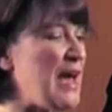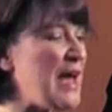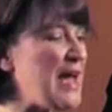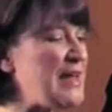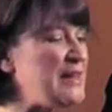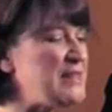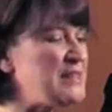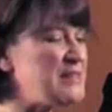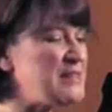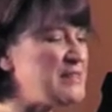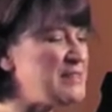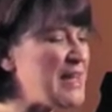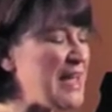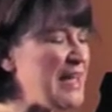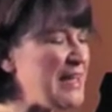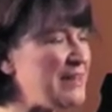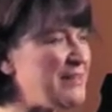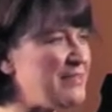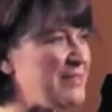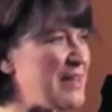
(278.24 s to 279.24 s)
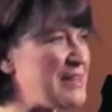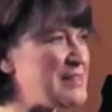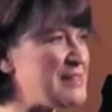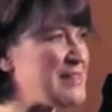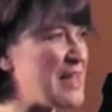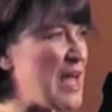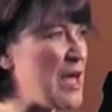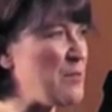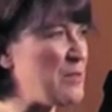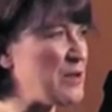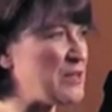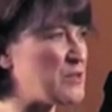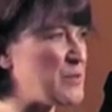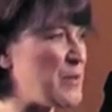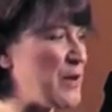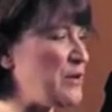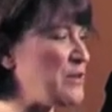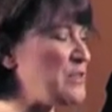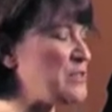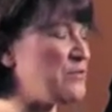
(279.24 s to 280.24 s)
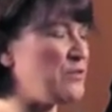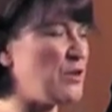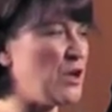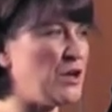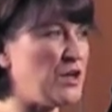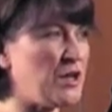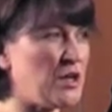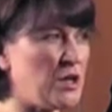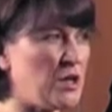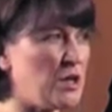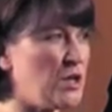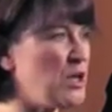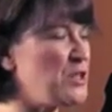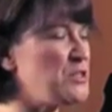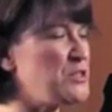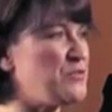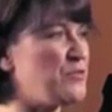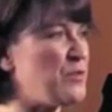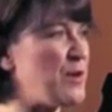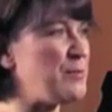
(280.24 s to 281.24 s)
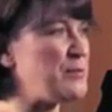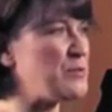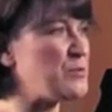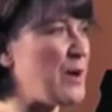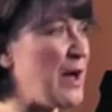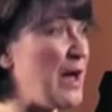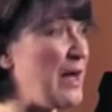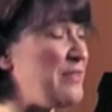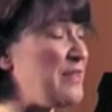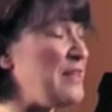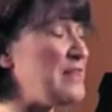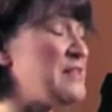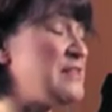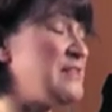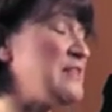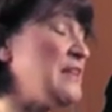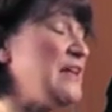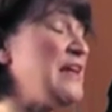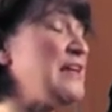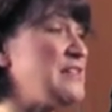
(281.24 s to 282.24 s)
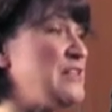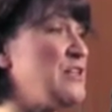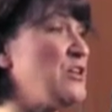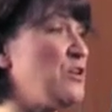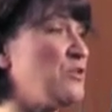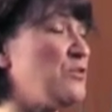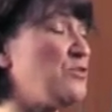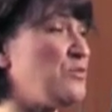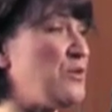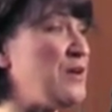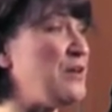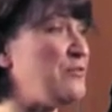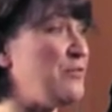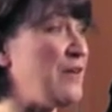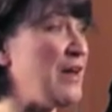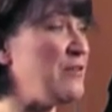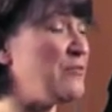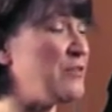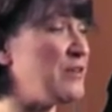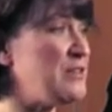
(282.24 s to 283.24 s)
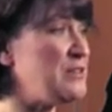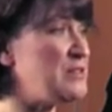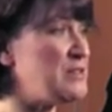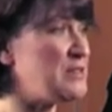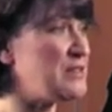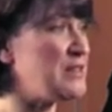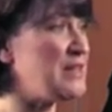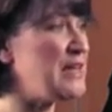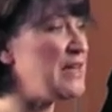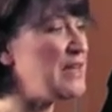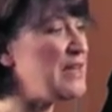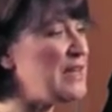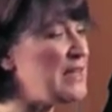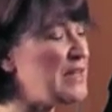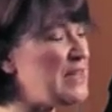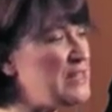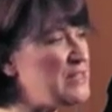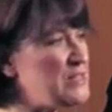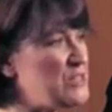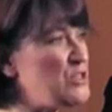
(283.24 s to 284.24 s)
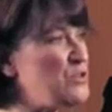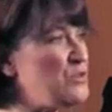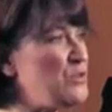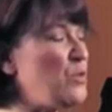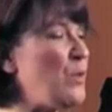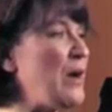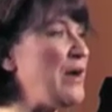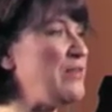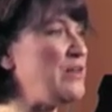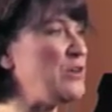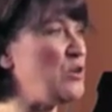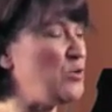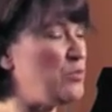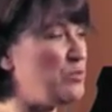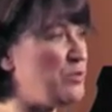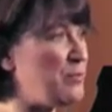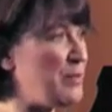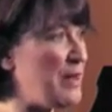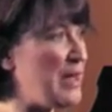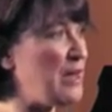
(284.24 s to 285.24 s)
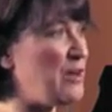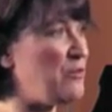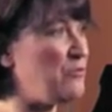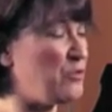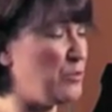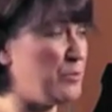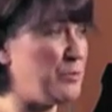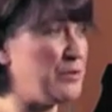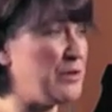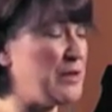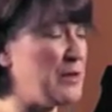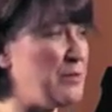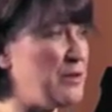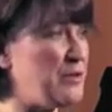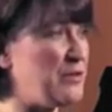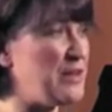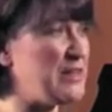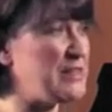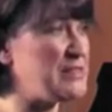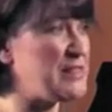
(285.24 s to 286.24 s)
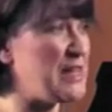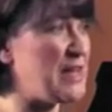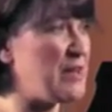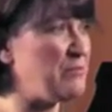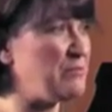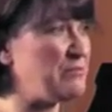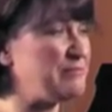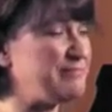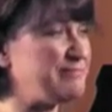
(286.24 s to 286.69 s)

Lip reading: and take that same experience of learning lots of repertoire and then selecting your 3 favourites into the way that you prepare for a preliminary exam.